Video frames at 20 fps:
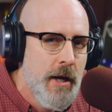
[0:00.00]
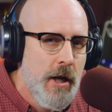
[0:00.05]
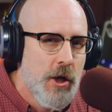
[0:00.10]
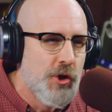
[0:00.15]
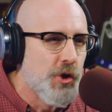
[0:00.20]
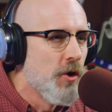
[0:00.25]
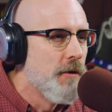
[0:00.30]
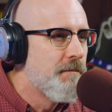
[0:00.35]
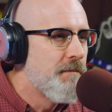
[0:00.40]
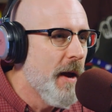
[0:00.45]

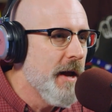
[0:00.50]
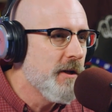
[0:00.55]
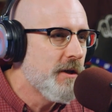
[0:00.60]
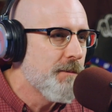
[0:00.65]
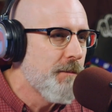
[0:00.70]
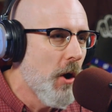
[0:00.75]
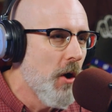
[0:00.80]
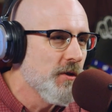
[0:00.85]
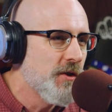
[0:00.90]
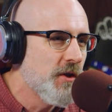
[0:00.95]
should
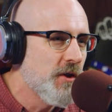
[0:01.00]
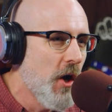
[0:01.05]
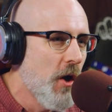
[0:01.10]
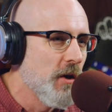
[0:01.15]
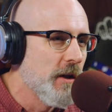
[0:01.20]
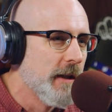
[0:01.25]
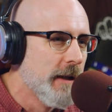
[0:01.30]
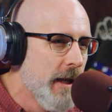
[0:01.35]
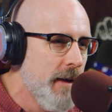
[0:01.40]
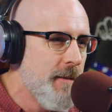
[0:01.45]
baseball
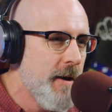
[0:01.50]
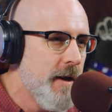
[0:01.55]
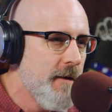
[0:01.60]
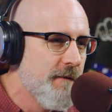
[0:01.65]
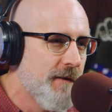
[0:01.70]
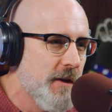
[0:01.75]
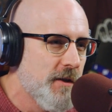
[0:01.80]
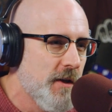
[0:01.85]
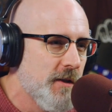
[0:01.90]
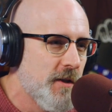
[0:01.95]
start
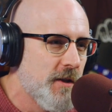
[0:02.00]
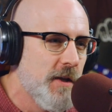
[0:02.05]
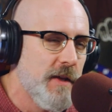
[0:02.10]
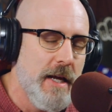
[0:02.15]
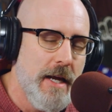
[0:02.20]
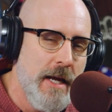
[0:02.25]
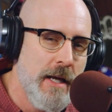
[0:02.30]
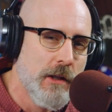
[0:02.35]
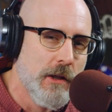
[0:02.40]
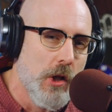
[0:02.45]
limiting visits to
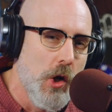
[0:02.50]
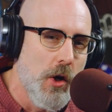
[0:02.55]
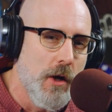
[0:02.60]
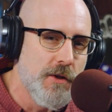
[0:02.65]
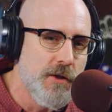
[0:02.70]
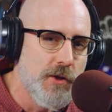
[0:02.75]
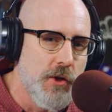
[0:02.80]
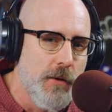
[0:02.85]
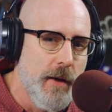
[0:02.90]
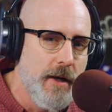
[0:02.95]
the
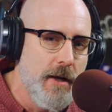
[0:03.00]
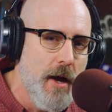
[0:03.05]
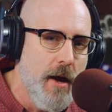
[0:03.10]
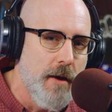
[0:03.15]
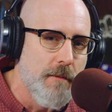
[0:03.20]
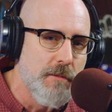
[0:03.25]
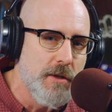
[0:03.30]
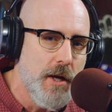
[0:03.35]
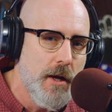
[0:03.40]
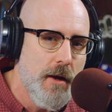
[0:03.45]
in-laws during
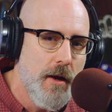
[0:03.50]
games?